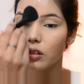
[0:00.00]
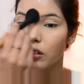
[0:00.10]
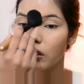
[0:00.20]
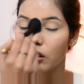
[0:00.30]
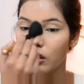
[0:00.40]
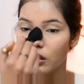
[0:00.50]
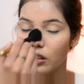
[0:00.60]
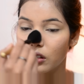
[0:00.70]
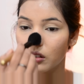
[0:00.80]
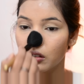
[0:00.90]

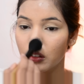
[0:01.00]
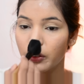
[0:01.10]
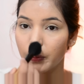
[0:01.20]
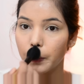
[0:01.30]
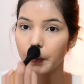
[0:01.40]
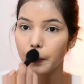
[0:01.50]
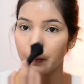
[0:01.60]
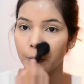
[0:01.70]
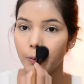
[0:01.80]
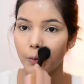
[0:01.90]

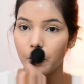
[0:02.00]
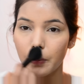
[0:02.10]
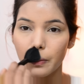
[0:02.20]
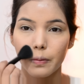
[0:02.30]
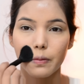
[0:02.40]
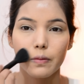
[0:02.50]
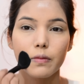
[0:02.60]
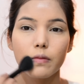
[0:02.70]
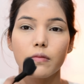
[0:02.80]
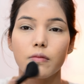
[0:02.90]

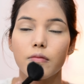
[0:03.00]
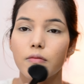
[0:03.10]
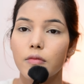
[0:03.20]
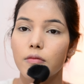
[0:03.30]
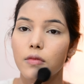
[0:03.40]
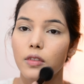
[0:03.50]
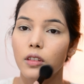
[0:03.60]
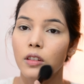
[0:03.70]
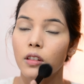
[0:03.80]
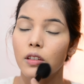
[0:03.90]

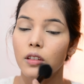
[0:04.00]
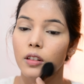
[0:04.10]
No one is speaking in this clip.